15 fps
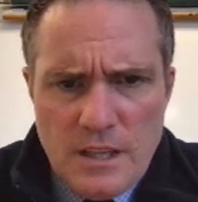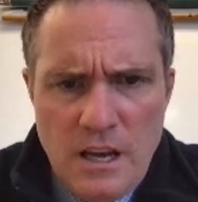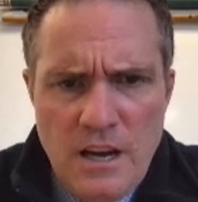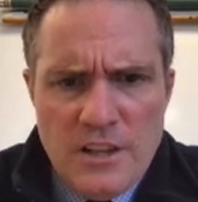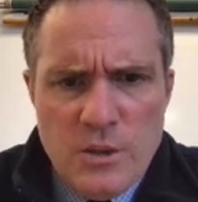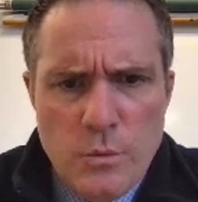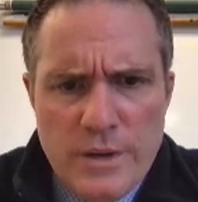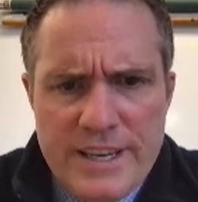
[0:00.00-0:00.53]

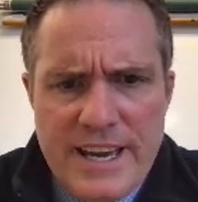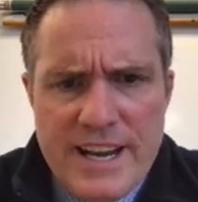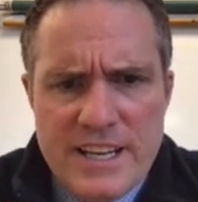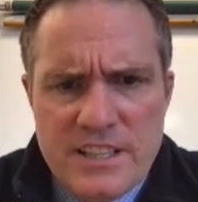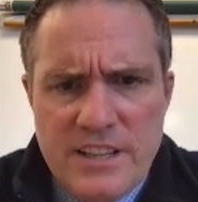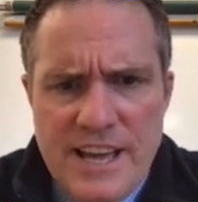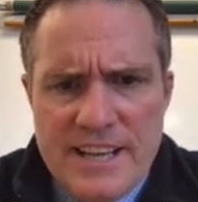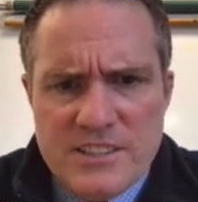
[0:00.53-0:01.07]
on the week at a
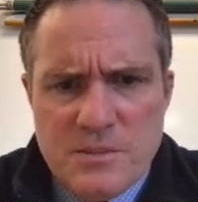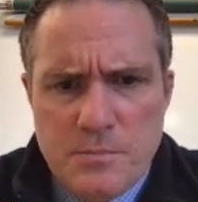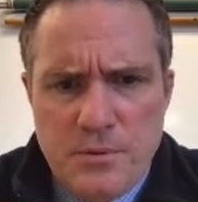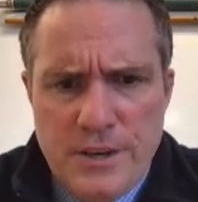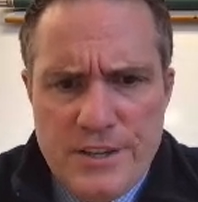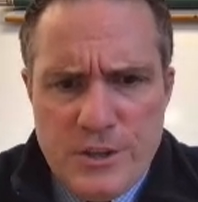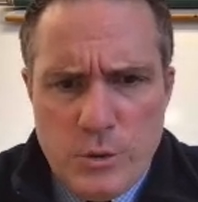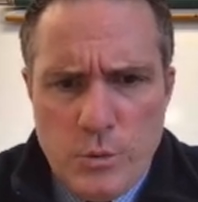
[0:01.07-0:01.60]
glance,
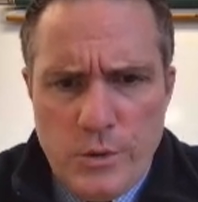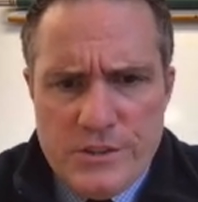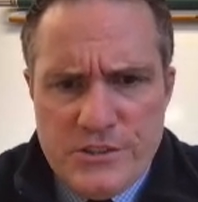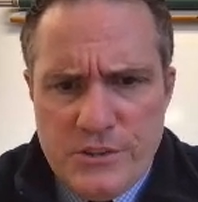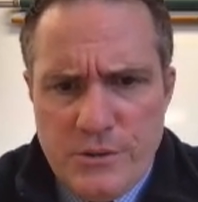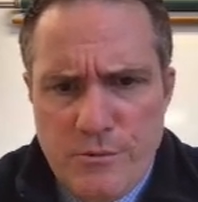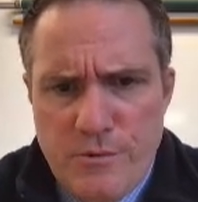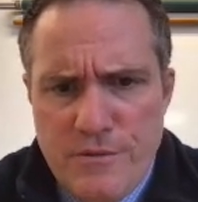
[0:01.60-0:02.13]
play the
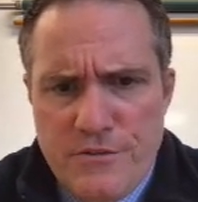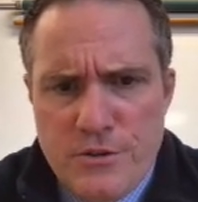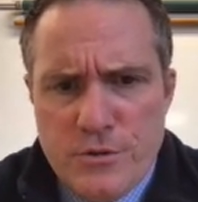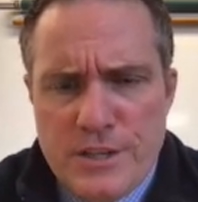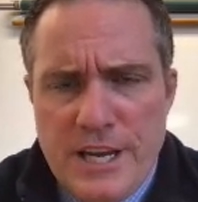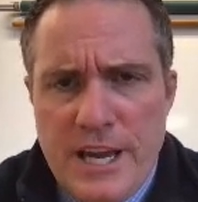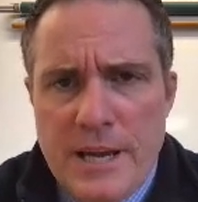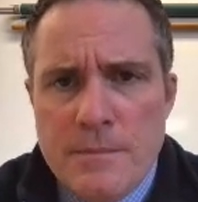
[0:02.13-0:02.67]
Quizlet review
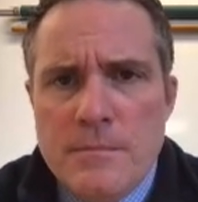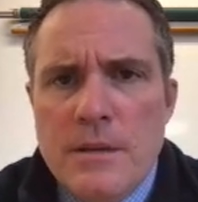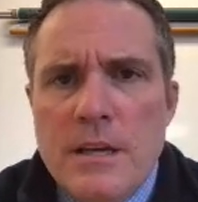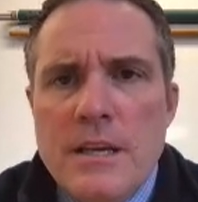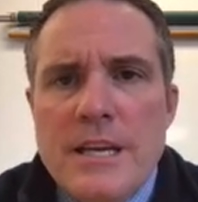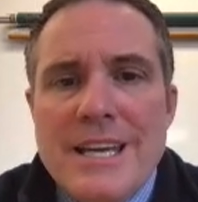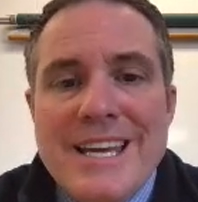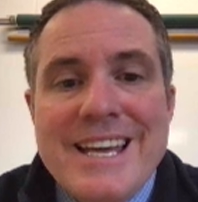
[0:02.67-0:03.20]
game.
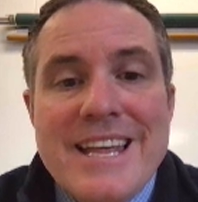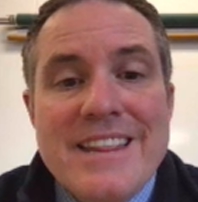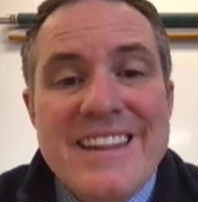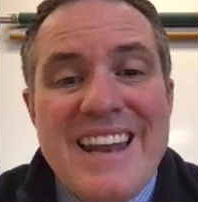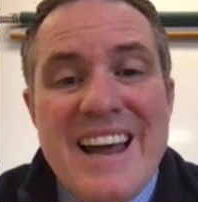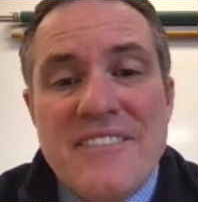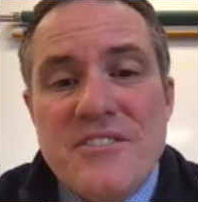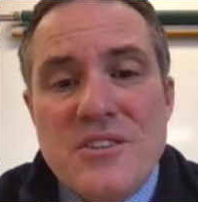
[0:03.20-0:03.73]

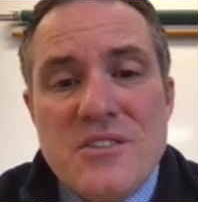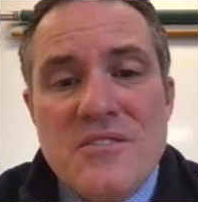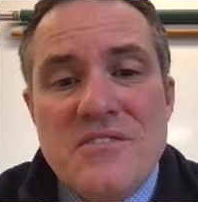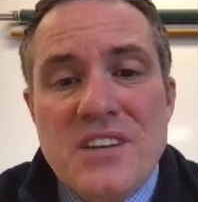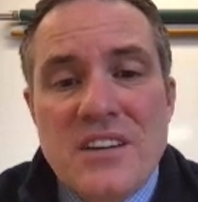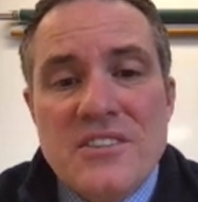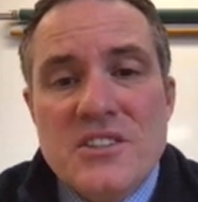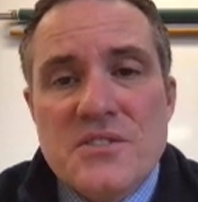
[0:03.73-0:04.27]
Then after you've
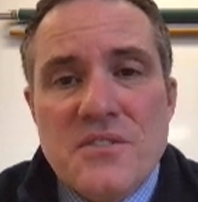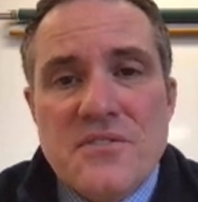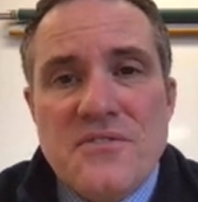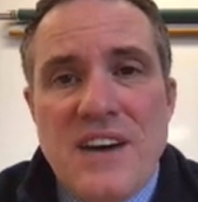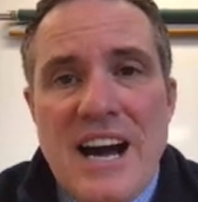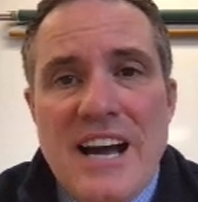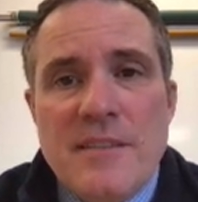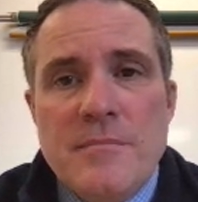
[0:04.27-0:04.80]
done this for
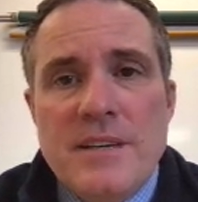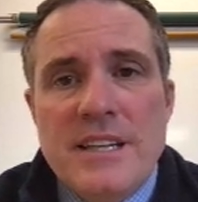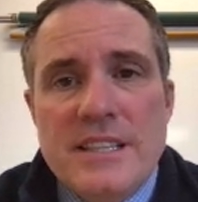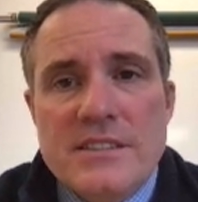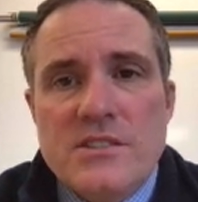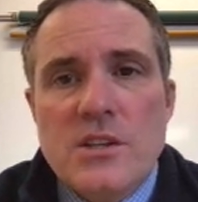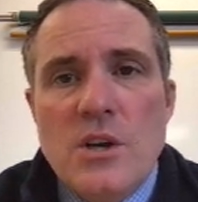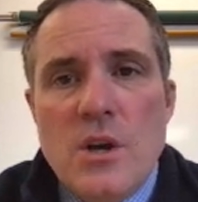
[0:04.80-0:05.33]
5
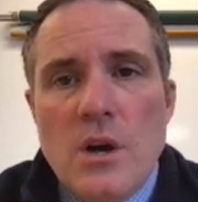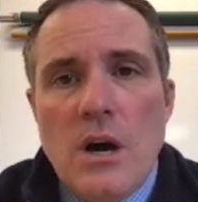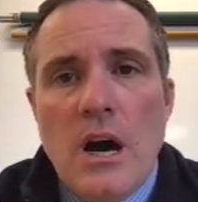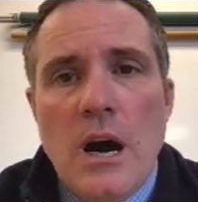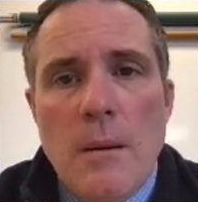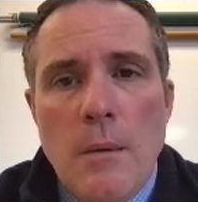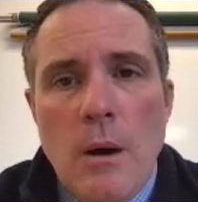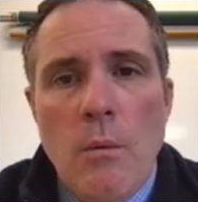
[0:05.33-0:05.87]
minutes,
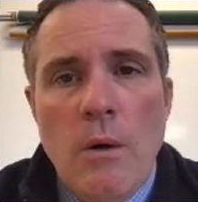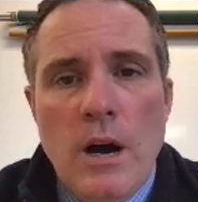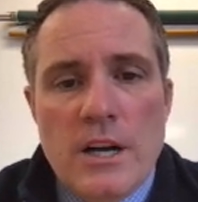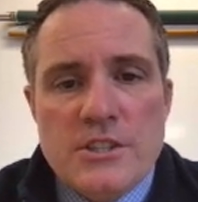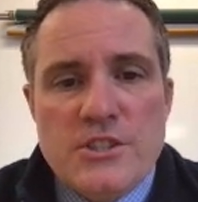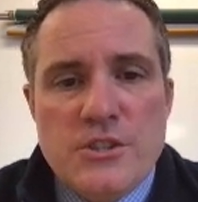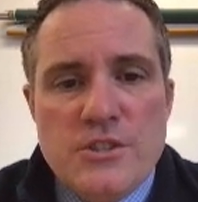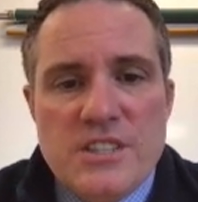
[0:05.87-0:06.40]
I
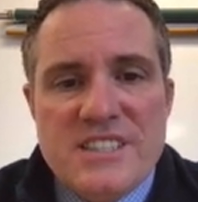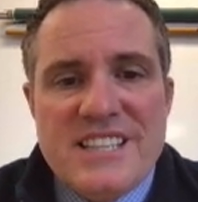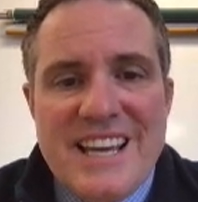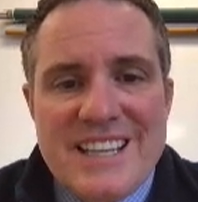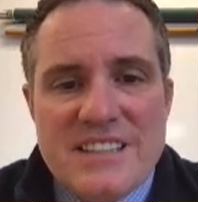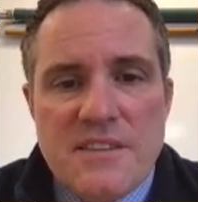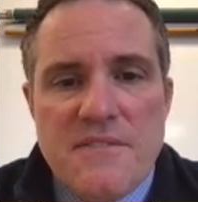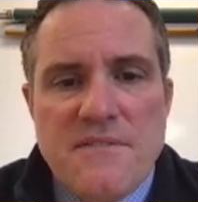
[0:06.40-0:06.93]
want you to
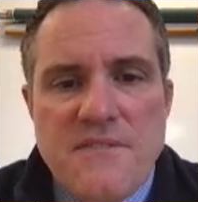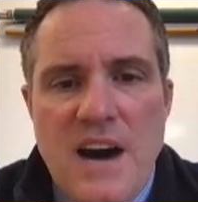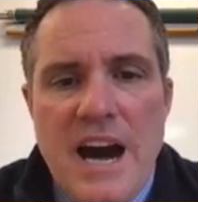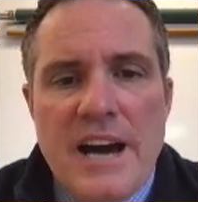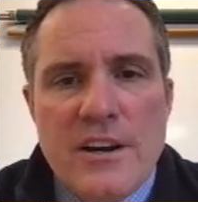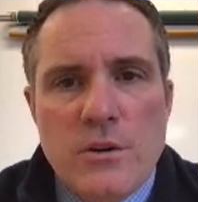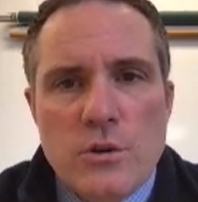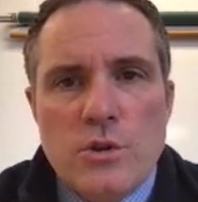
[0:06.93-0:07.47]
take the
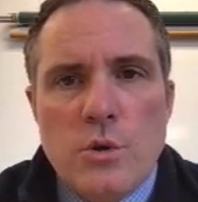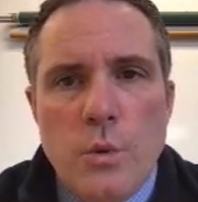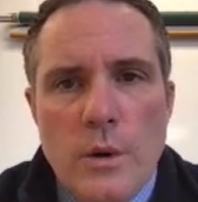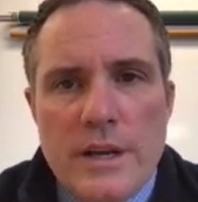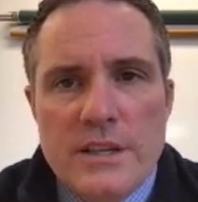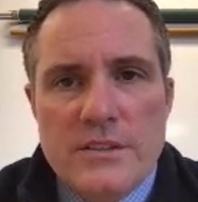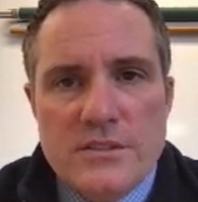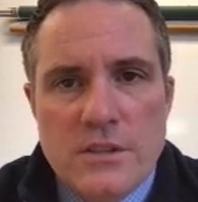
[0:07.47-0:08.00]
final
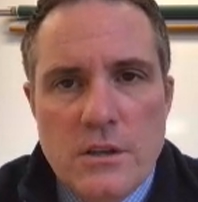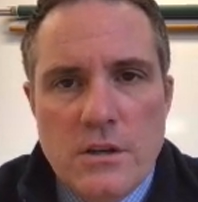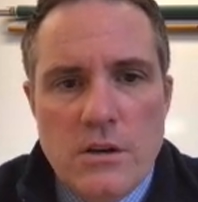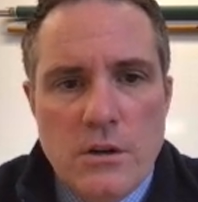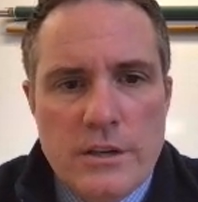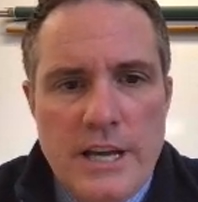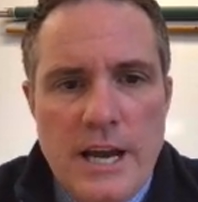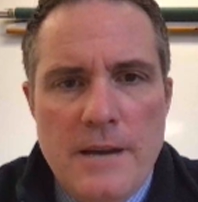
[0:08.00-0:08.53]
quiz,
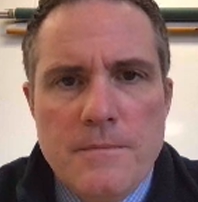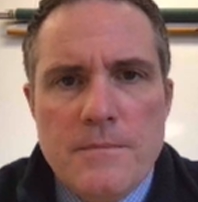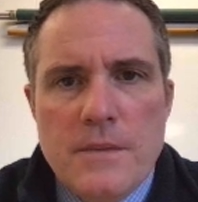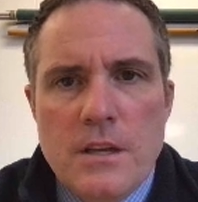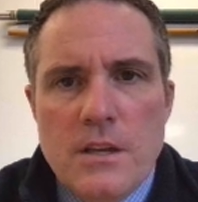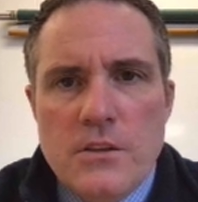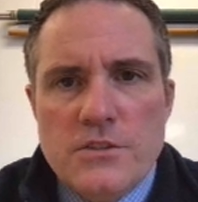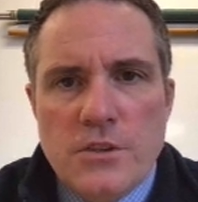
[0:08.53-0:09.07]
okay?
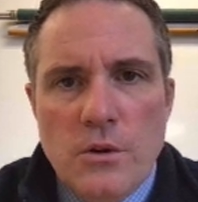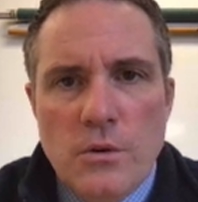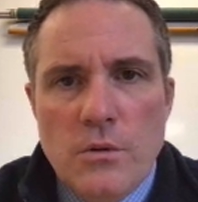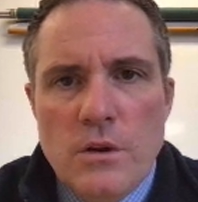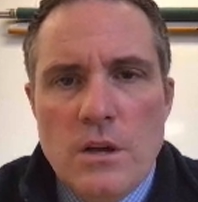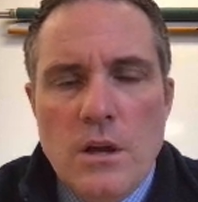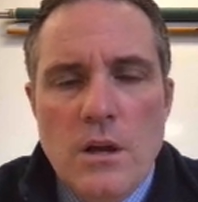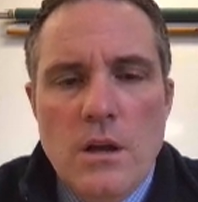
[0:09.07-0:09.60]
So,
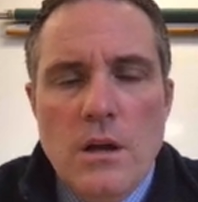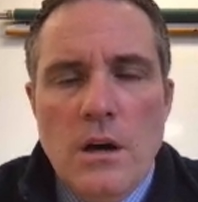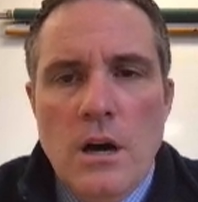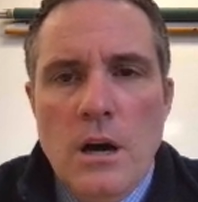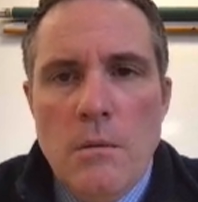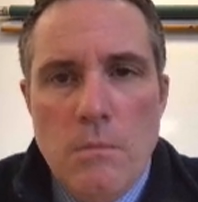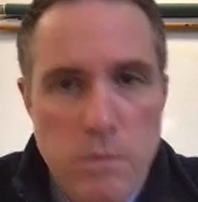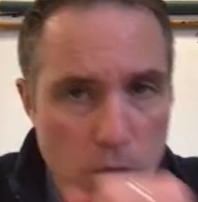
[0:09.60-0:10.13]

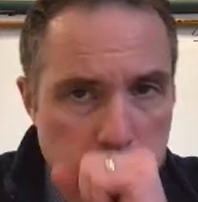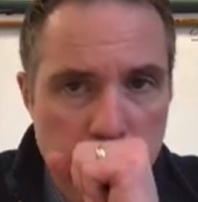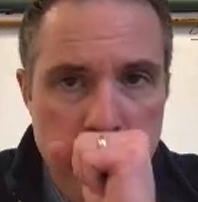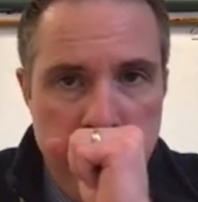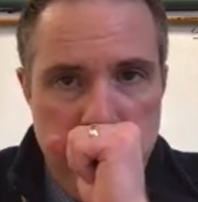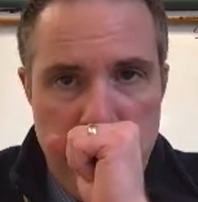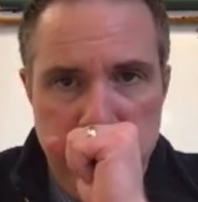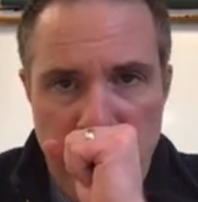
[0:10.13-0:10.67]

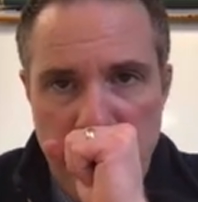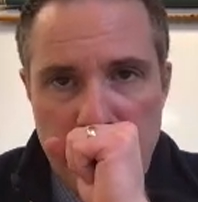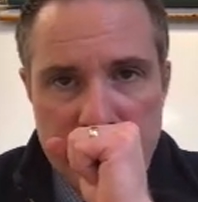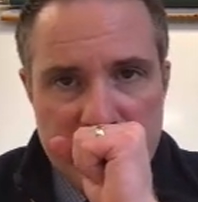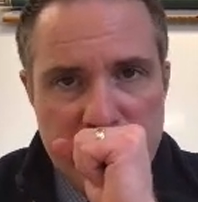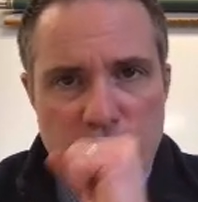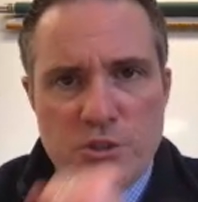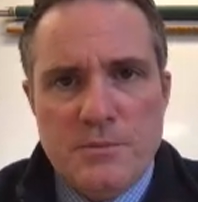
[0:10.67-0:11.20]

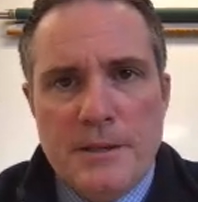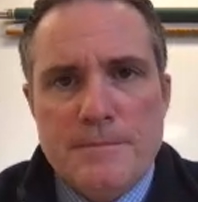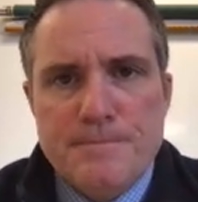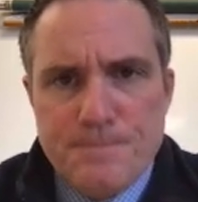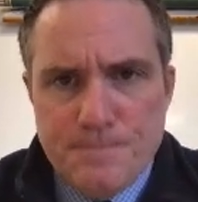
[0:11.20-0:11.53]
excuse me.